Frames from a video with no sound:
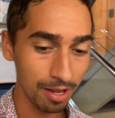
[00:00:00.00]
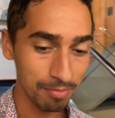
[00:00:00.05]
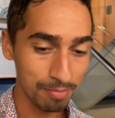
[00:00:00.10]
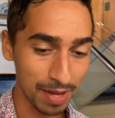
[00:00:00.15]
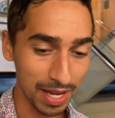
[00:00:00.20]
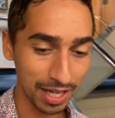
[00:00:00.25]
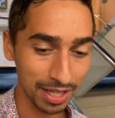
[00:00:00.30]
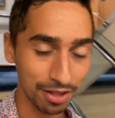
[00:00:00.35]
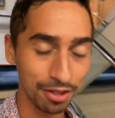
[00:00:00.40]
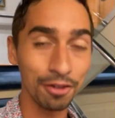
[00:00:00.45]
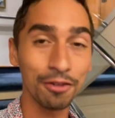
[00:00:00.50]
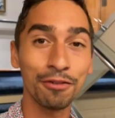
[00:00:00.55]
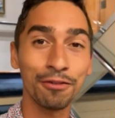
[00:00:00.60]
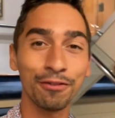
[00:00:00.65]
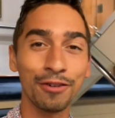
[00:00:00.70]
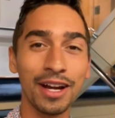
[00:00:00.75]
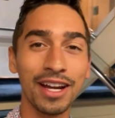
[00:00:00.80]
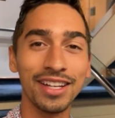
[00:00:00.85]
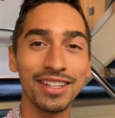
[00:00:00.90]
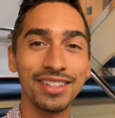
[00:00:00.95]
make new
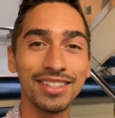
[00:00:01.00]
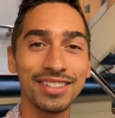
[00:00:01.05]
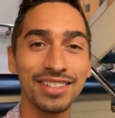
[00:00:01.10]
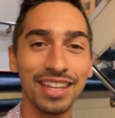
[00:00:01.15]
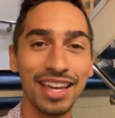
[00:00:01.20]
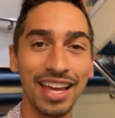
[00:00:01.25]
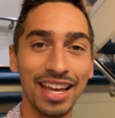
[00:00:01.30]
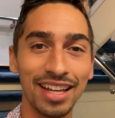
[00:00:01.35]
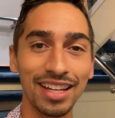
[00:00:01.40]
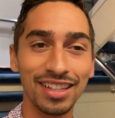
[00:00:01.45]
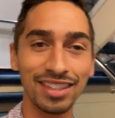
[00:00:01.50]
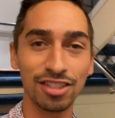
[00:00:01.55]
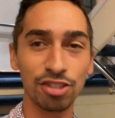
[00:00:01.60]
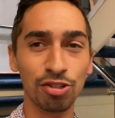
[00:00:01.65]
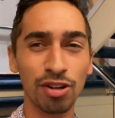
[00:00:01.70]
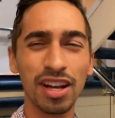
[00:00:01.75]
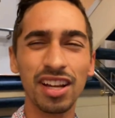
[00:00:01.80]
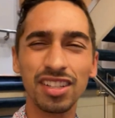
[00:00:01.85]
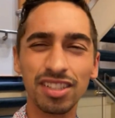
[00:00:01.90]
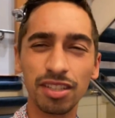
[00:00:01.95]
friends, and
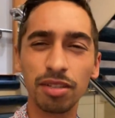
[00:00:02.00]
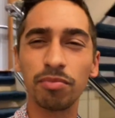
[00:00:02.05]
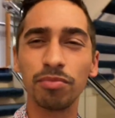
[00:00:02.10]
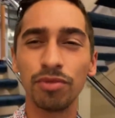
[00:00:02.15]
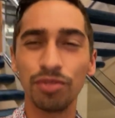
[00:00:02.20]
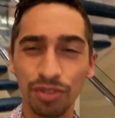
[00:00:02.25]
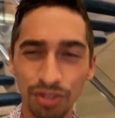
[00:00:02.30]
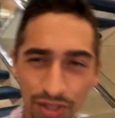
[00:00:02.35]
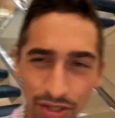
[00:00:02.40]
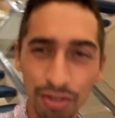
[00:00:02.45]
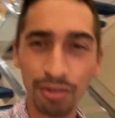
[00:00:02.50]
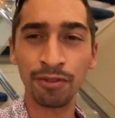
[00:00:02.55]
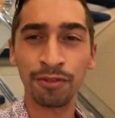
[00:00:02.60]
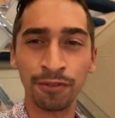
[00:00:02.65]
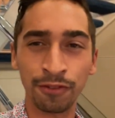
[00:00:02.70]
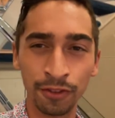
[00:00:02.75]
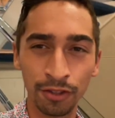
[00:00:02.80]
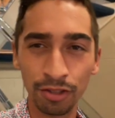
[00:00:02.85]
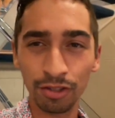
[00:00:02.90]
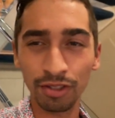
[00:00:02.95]
try some new
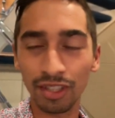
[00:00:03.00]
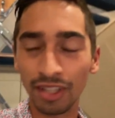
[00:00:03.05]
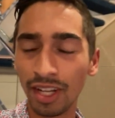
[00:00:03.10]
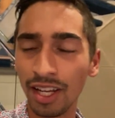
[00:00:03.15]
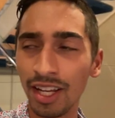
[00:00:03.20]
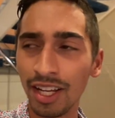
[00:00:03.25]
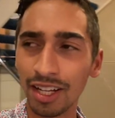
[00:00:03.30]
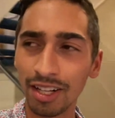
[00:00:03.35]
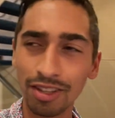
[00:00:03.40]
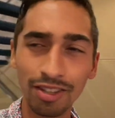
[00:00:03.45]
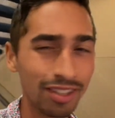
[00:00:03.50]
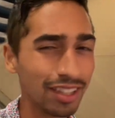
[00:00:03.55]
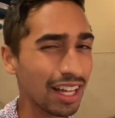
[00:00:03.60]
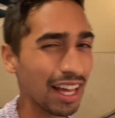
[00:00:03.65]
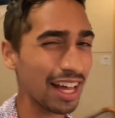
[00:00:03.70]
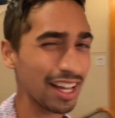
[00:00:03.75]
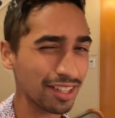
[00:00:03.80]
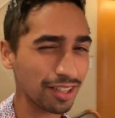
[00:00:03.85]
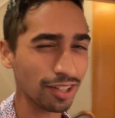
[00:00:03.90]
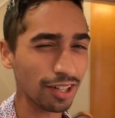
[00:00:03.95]
food, including that
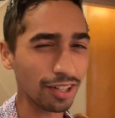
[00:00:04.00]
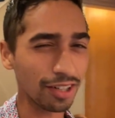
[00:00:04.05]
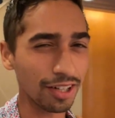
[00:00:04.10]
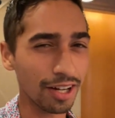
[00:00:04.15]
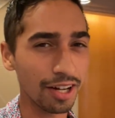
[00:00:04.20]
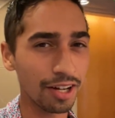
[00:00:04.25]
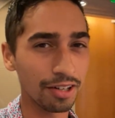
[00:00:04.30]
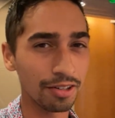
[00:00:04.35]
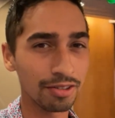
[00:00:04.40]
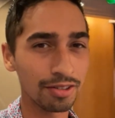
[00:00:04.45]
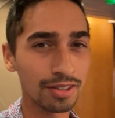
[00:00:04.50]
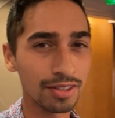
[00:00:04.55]
escargot.